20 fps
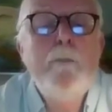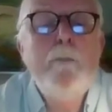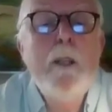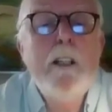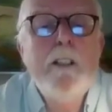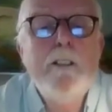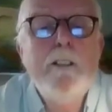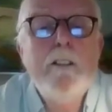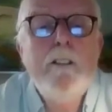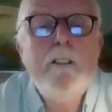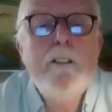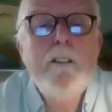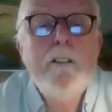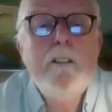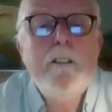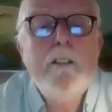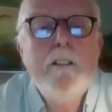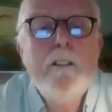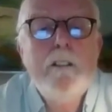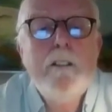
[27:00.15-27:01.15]
blood,
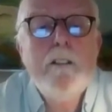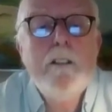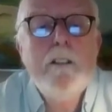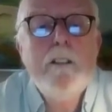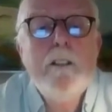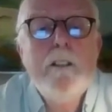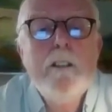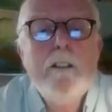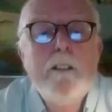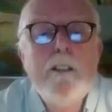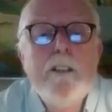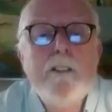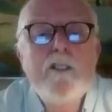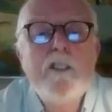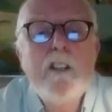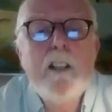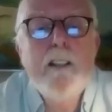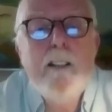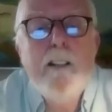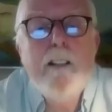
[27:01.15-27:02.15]
the
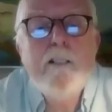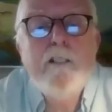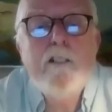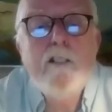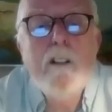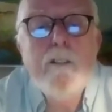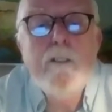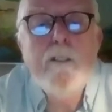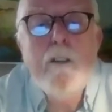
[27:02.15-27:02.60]
skills of